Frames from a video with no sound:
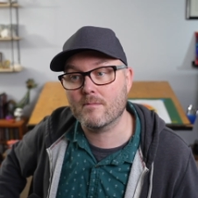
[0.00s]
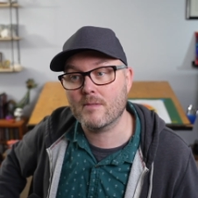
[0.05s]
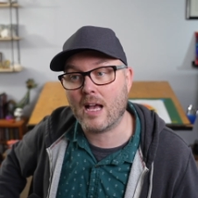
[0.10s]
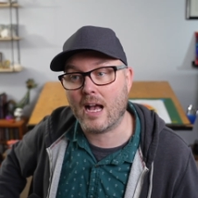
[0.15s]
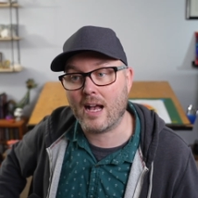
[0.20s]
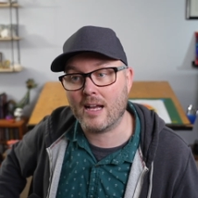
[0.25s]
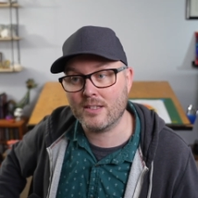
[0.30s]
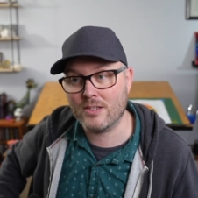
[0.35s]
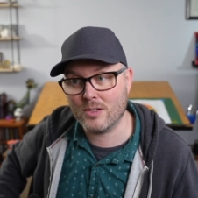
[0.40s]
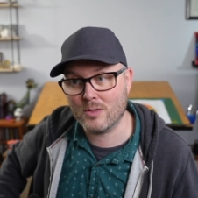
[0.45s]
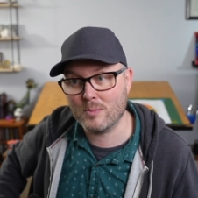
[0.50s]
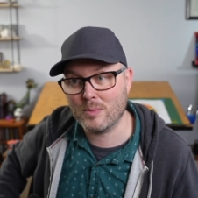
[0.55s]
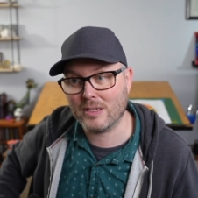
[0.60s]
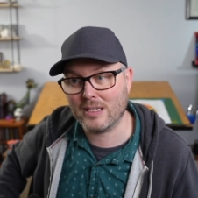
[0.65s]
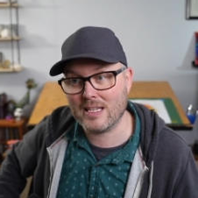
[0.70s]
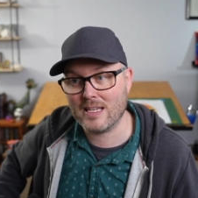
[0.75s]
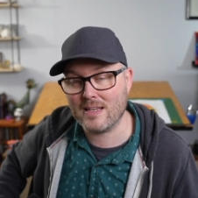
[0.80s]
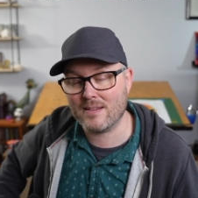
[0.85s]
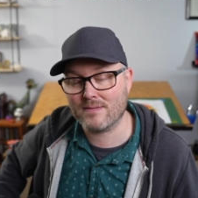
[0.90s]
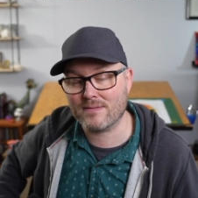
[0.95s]
yeah, I do
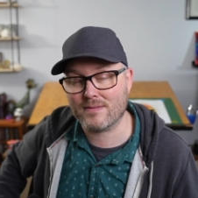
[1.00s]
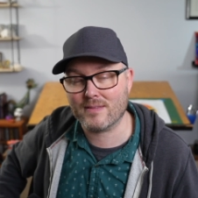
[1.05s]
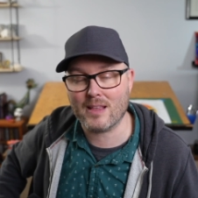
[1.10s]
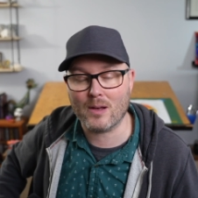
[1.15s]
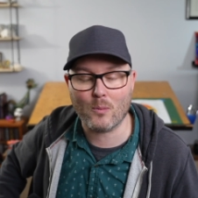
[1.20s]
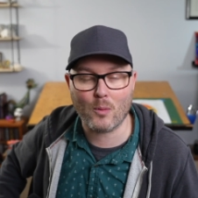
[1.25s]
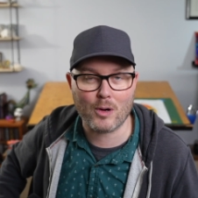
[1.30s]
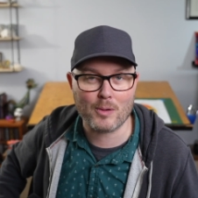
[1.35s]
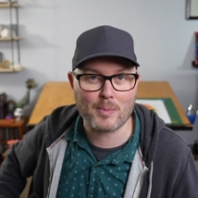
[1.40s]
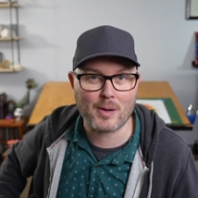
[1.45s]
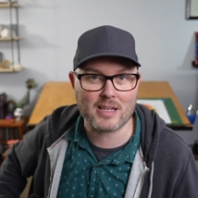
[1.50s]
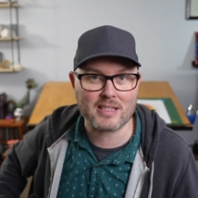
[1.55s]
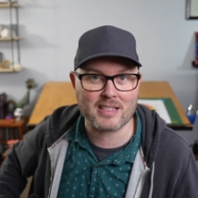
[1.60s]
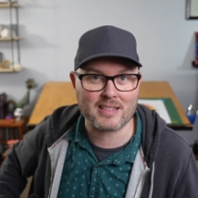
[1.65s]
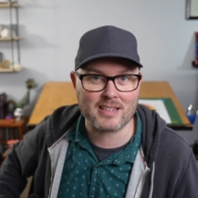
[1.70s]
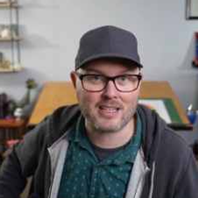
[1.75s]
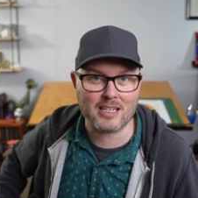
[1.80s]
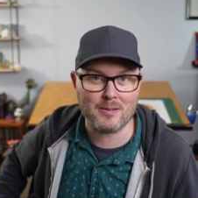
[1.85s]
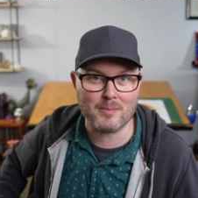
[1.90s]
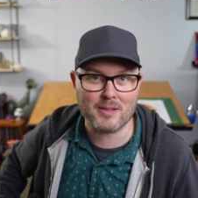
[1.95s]
believe that
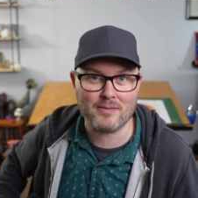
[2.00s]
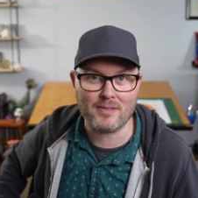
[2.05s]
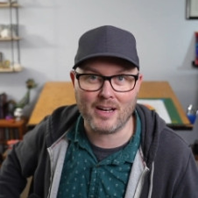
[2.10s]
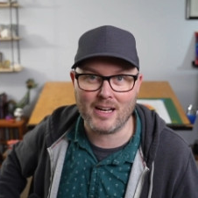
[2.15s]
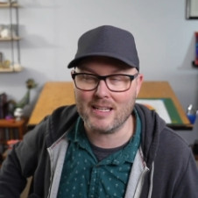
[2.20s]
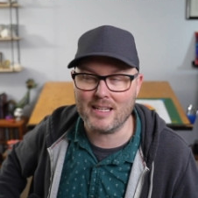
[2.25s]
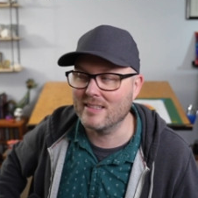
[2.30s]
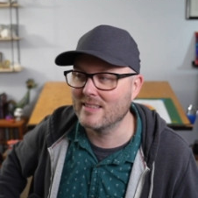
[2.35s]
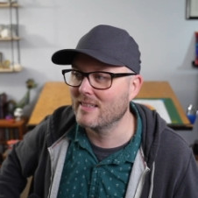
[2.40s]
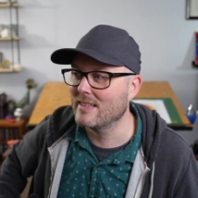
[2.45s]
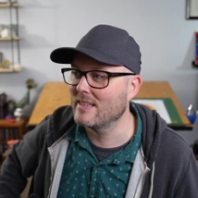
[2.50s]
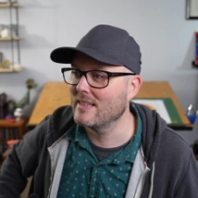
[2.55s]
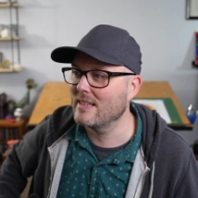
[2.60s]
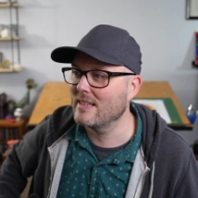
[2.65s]
WordPress is going to be fine.